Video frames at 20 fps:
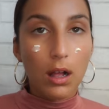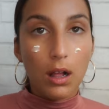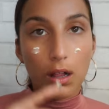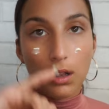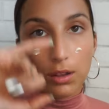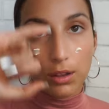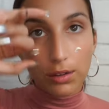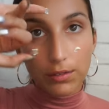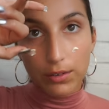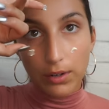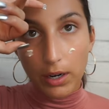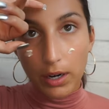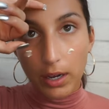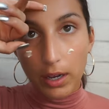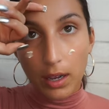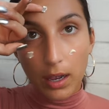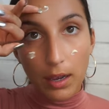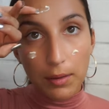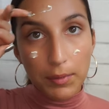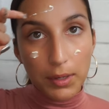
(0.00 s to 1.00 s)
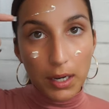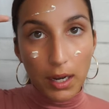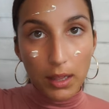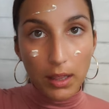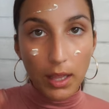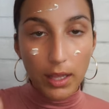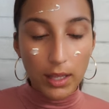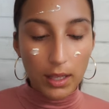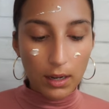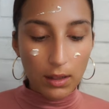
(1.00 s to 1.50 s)
all over it. I mean, I
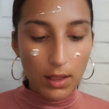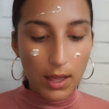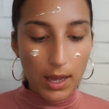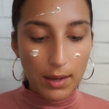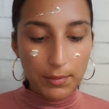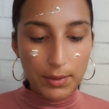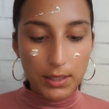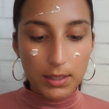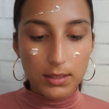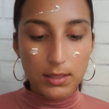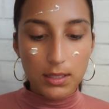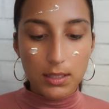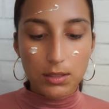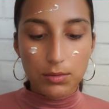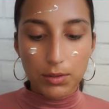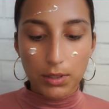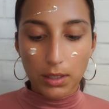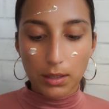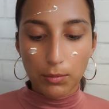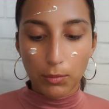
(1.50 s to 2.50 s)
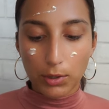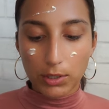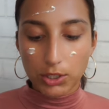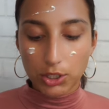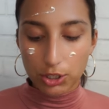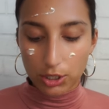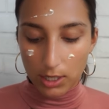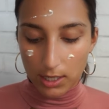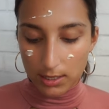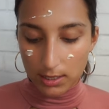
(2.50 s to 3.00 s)
like it a lot because it's really
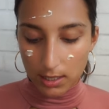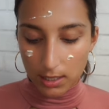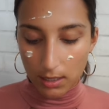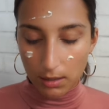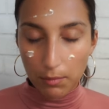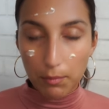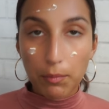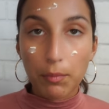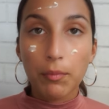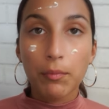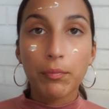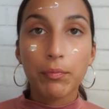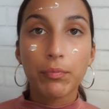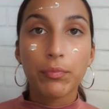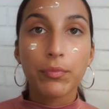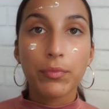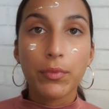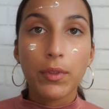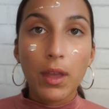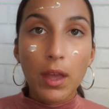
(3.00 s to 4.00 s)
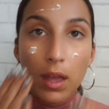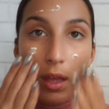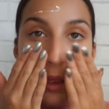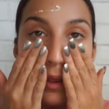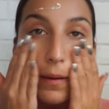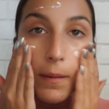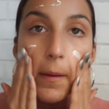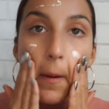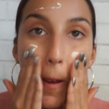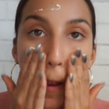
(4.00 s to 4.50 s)
moisturizing.
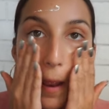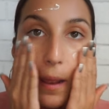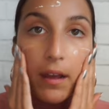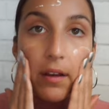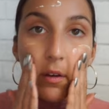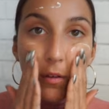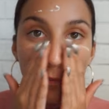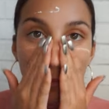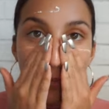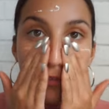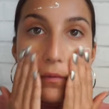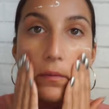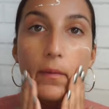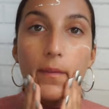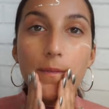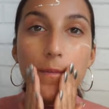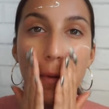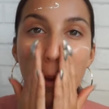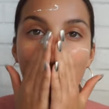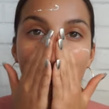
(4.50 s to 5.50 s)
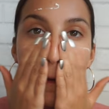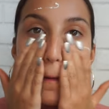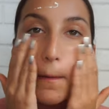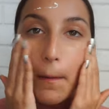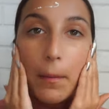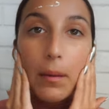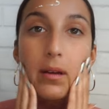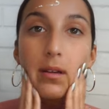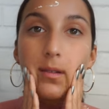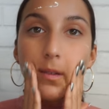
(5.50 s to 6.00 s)
And I have
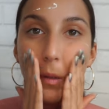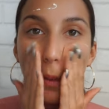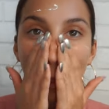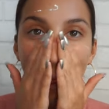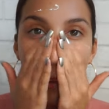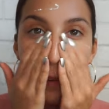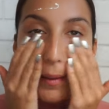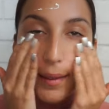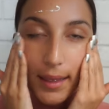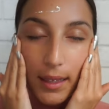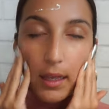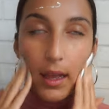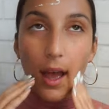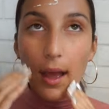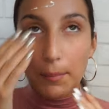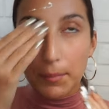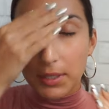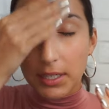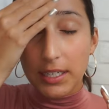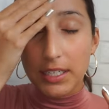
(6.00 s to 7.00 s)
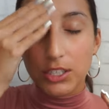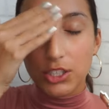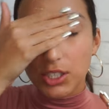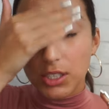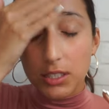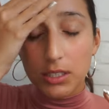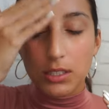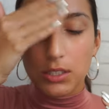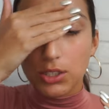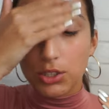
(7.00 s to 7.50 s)
a
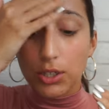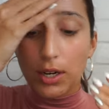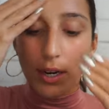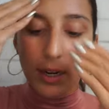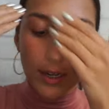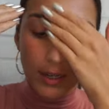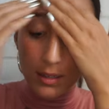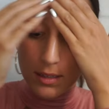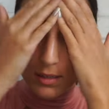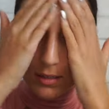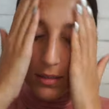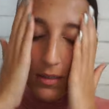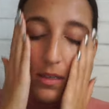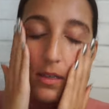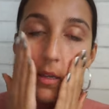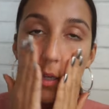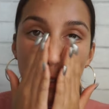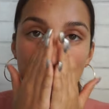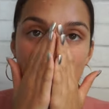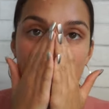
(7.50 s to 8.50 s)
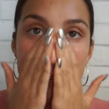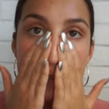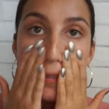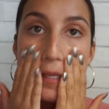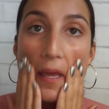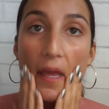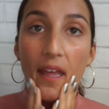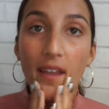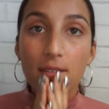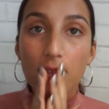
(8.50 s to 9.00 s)
combination to dry
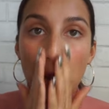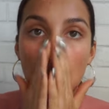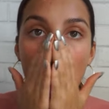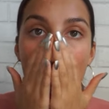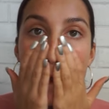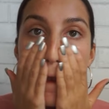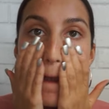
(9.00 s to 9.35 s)
skin.